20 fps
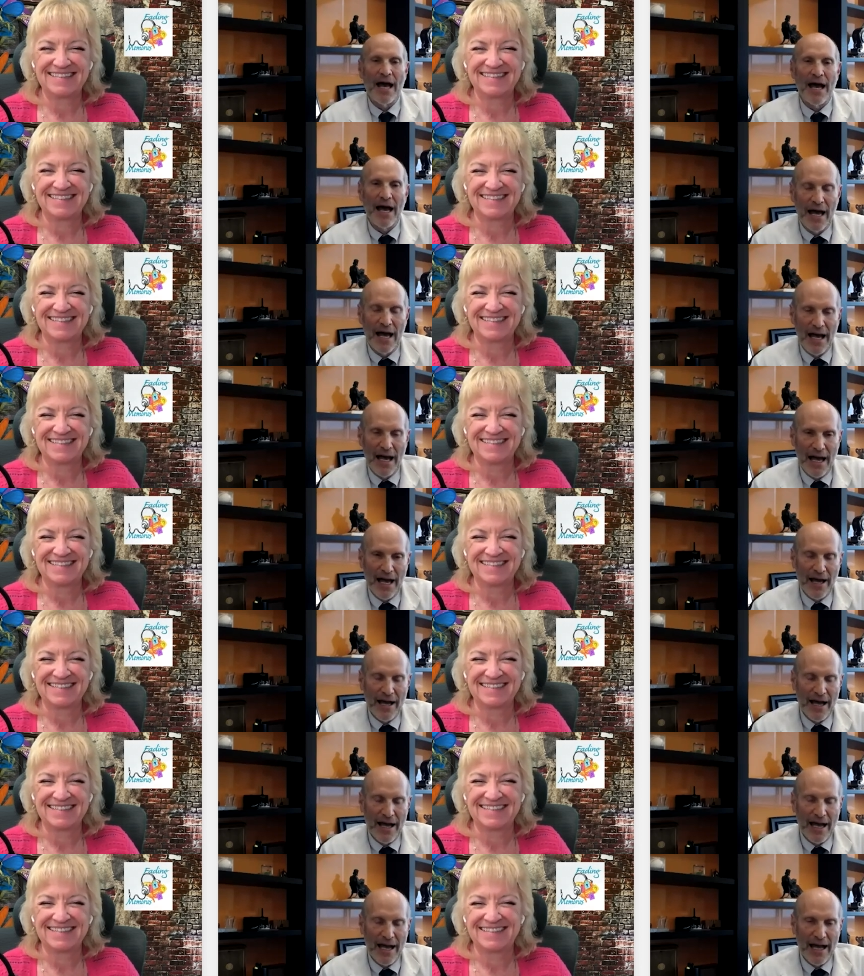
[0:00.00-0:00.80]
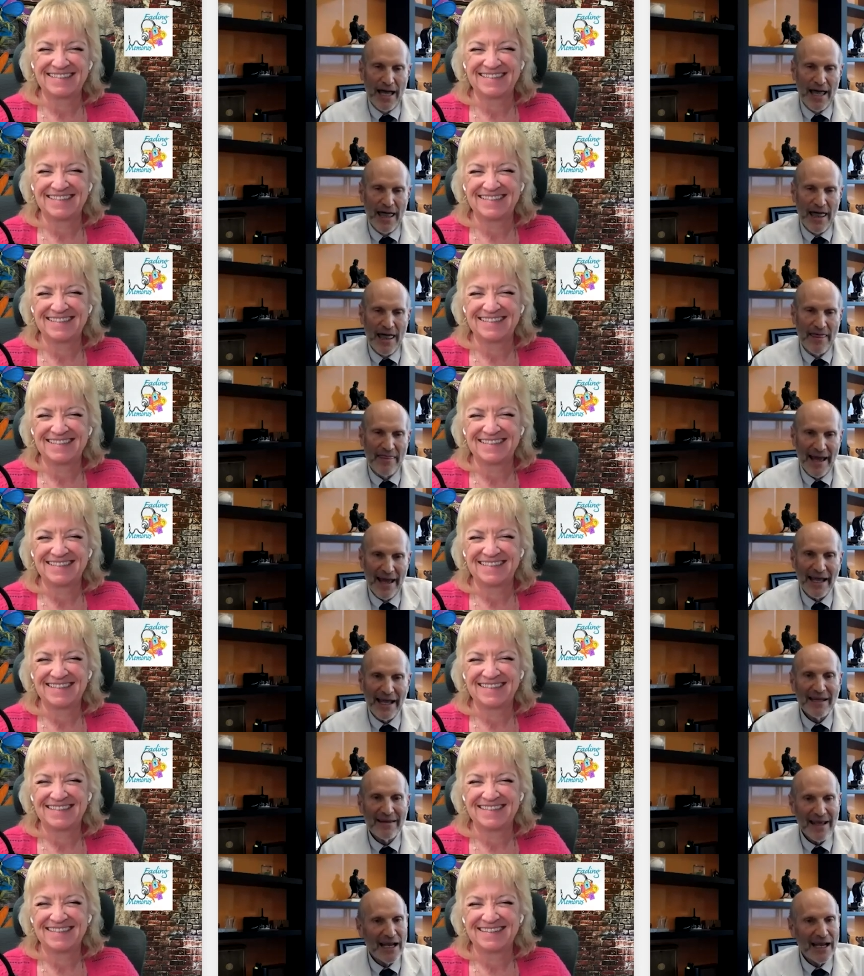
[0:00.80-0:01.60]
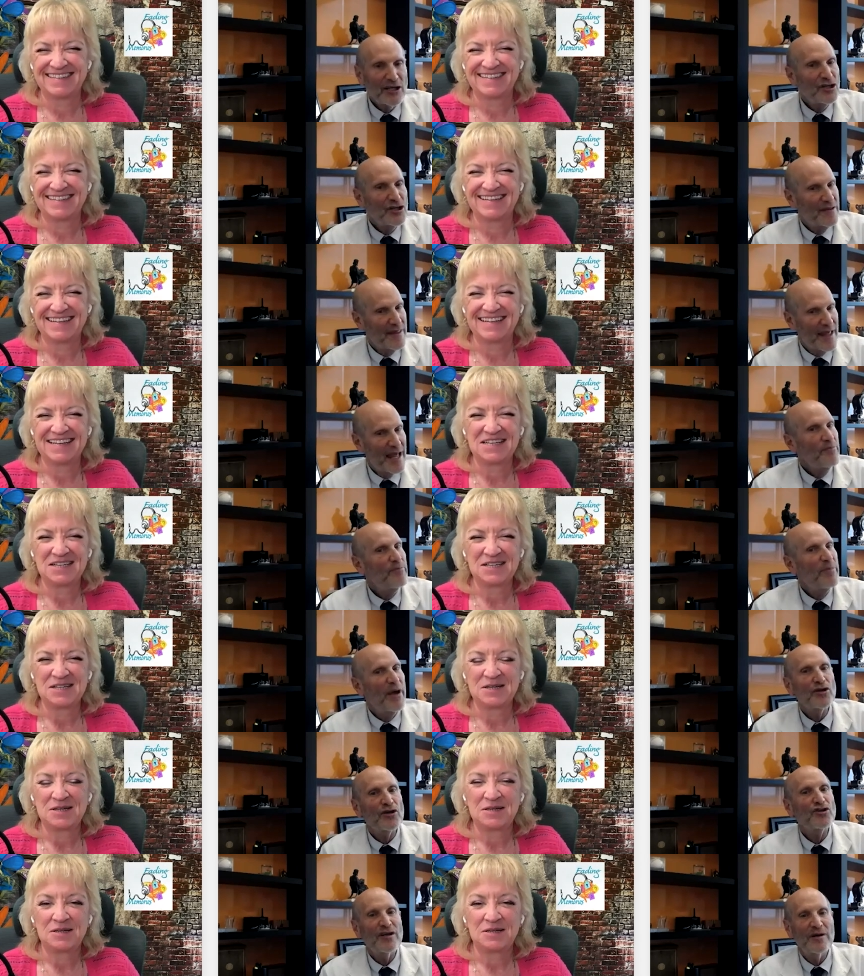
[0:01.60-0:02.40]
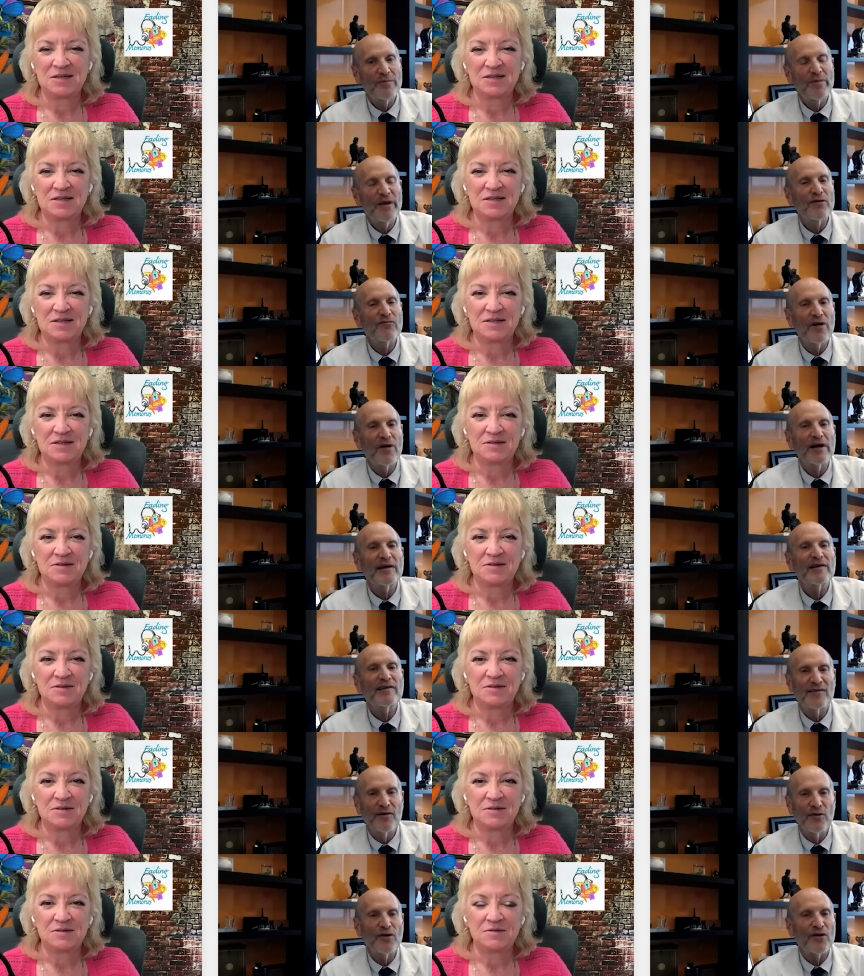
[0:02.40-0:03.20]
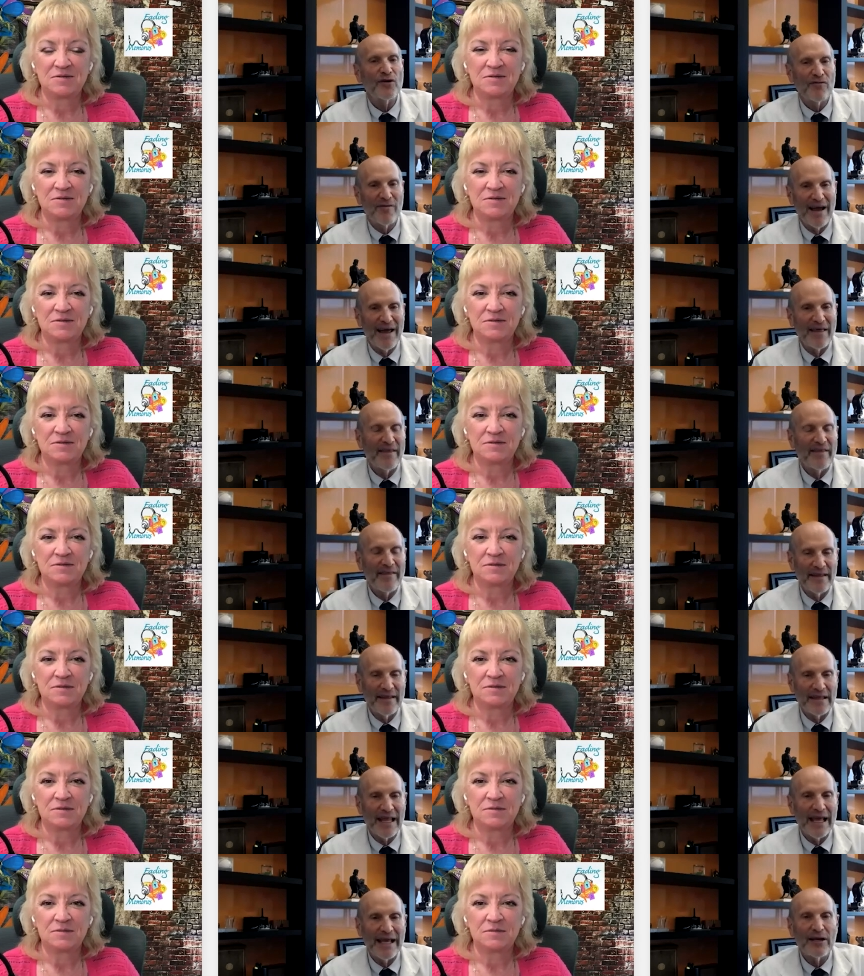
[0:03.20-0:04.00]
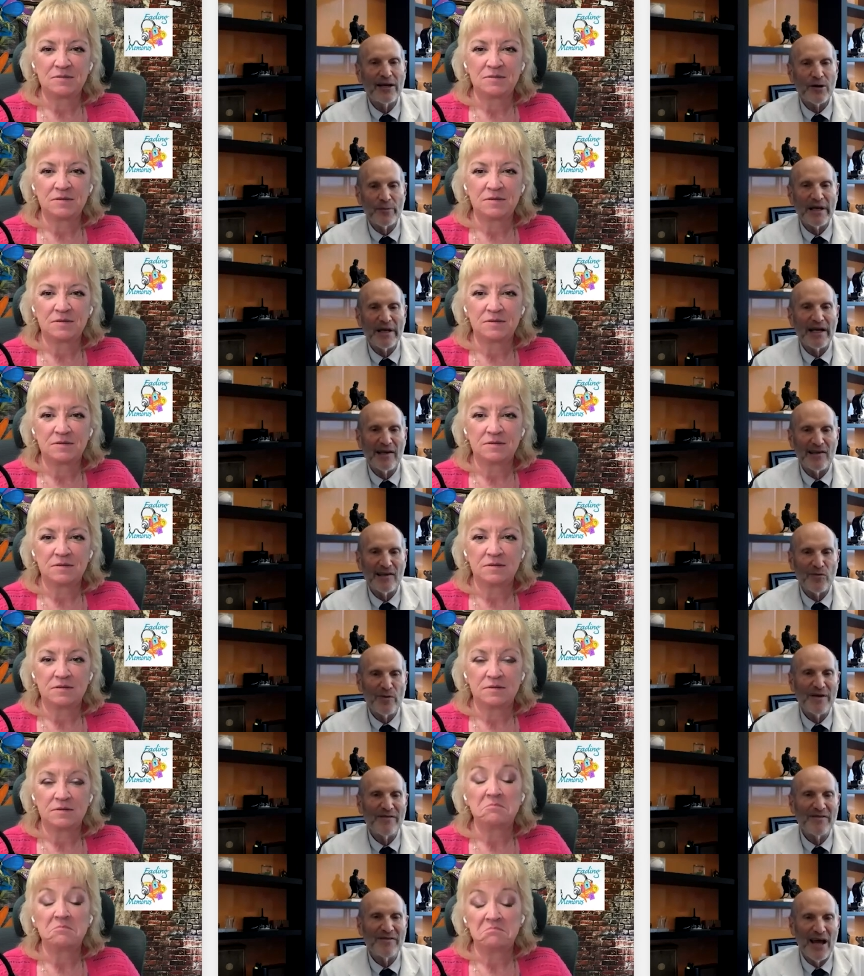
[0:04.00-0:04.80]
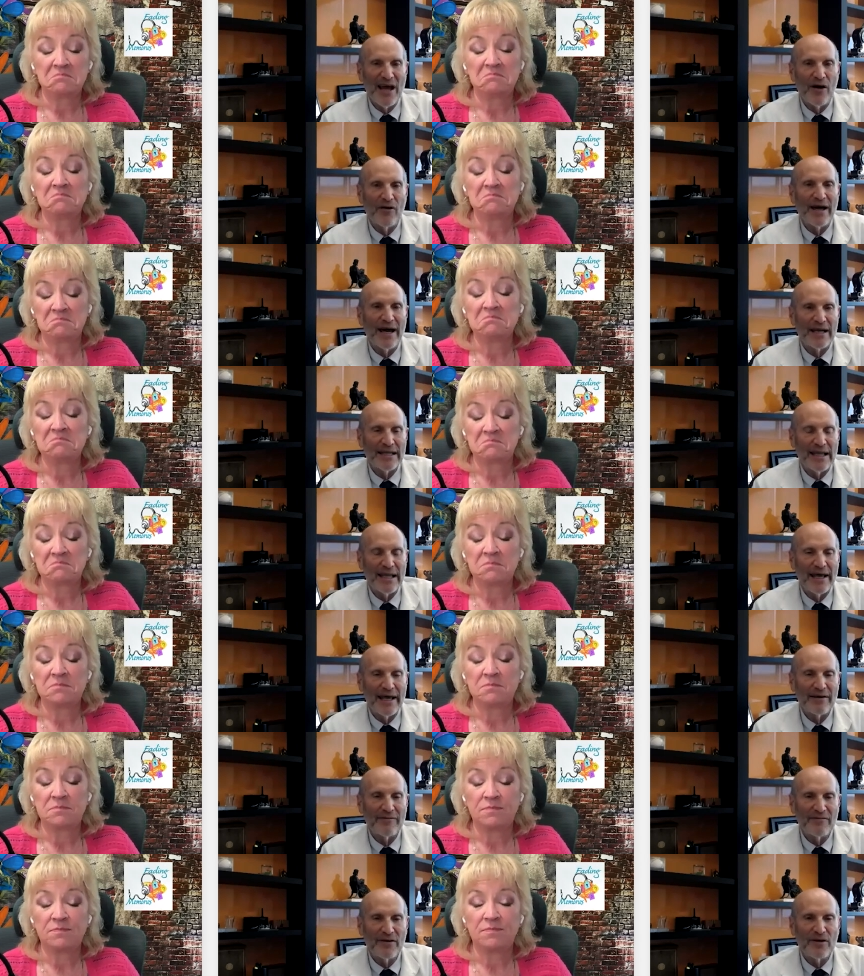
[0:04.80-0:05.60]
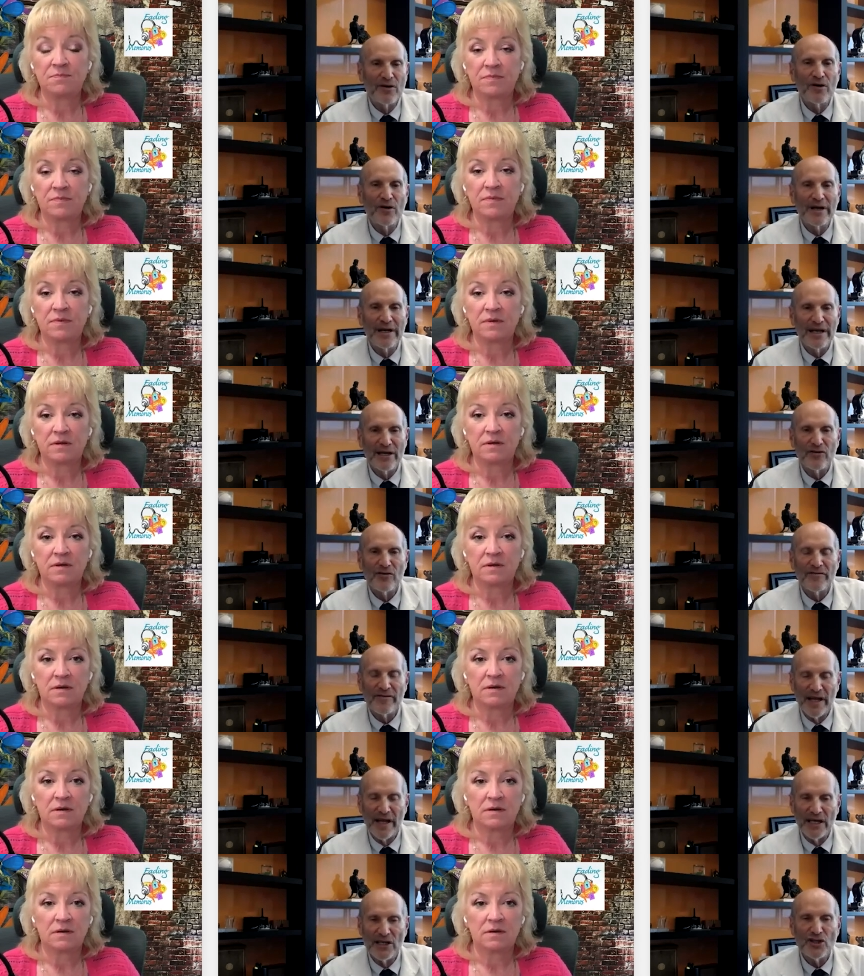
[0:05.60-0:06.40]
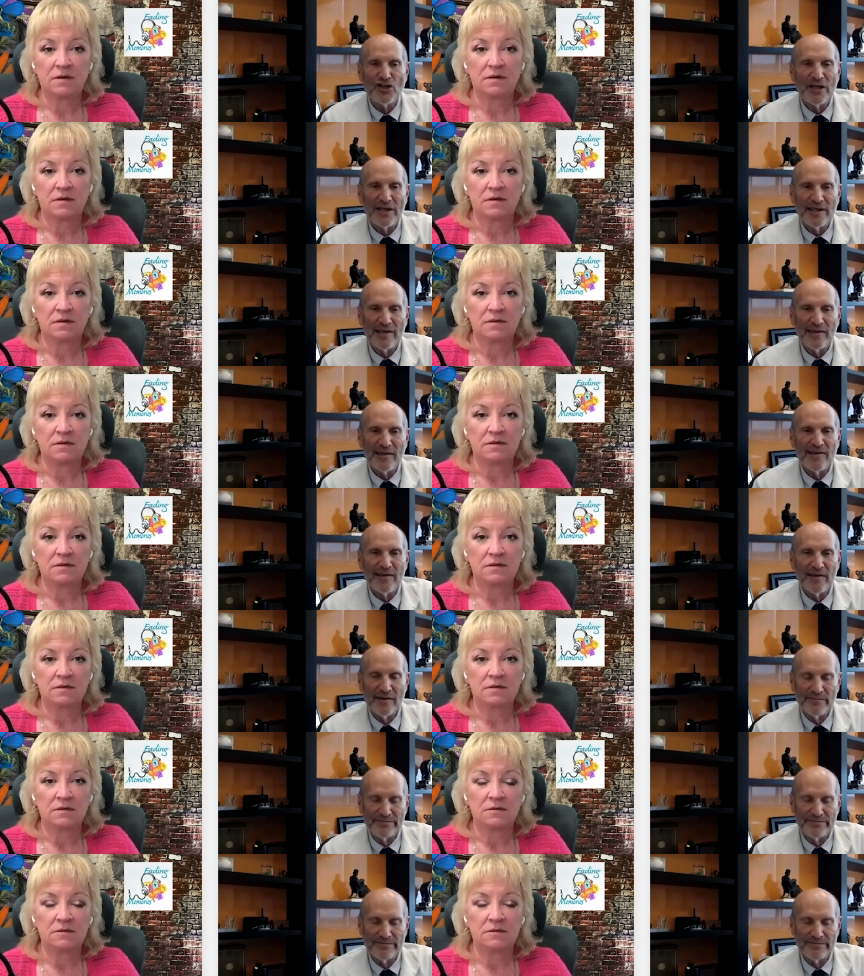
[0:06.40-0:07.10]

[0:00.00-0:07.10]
Speaker 1: uh, that that that bell should be rung sooner rather than later because we've now got a lot of good interventions